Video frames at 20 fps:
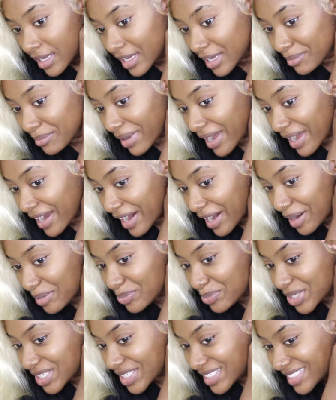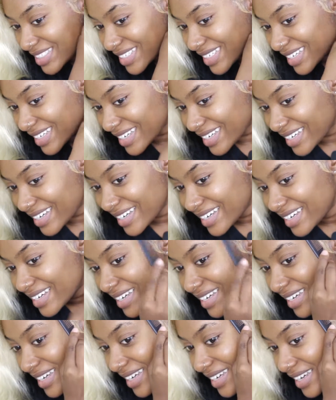my RPG
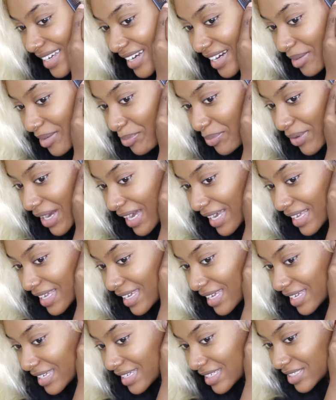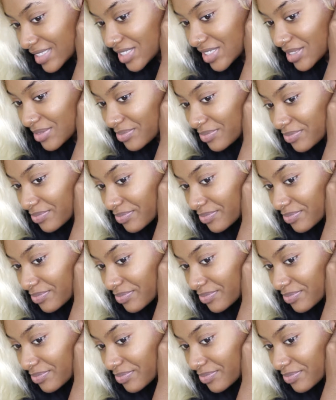hair package, and